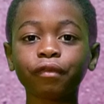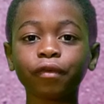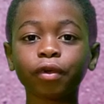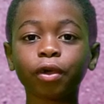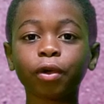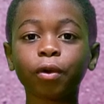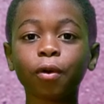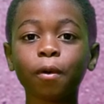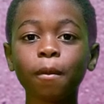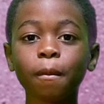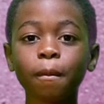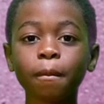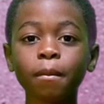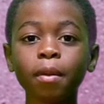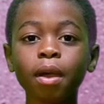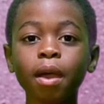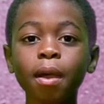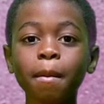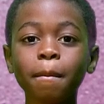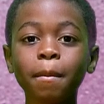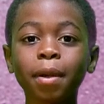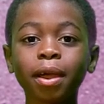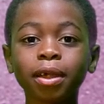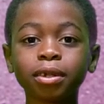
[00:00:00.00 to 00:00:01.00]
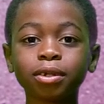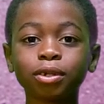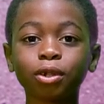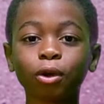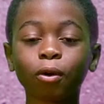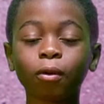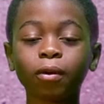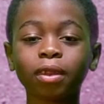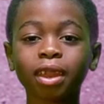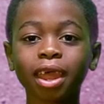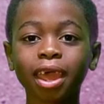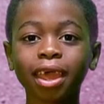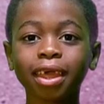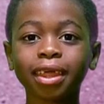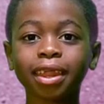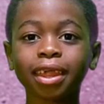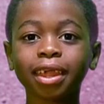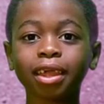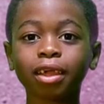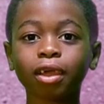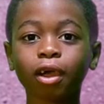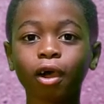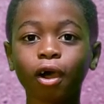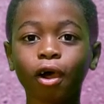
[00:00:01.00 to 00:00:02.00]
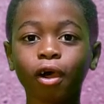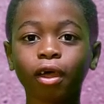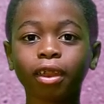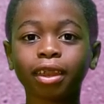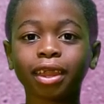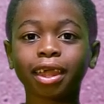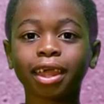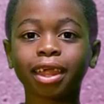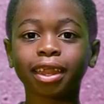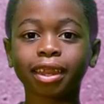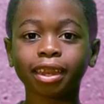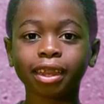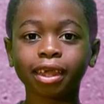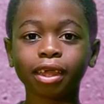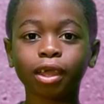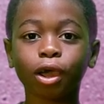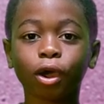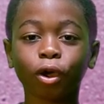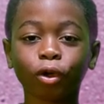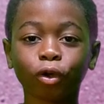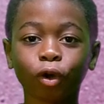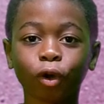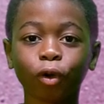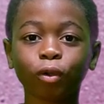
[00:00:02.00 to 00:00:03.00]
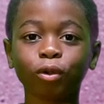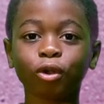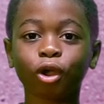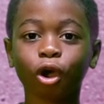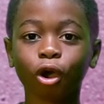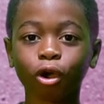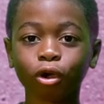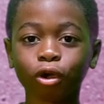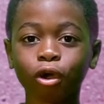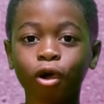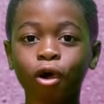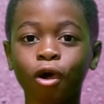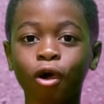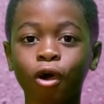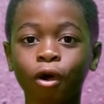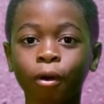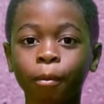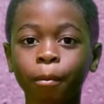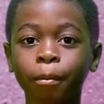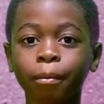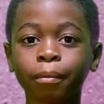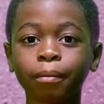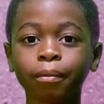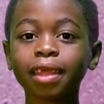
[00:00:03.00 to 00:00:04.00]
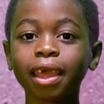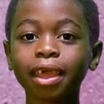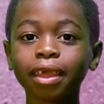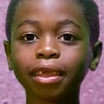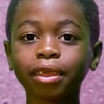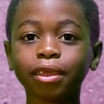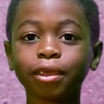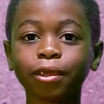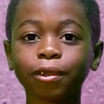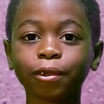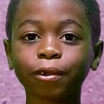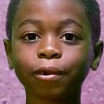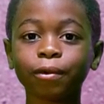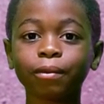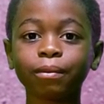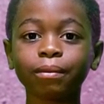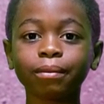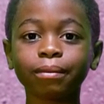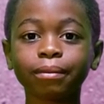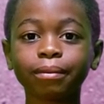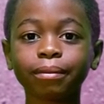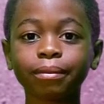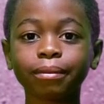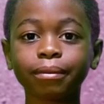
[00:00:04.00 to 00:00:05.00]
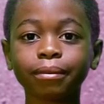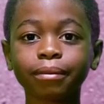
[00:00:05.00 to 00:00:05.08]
film by donating on IndieGoGo.com. Thank you.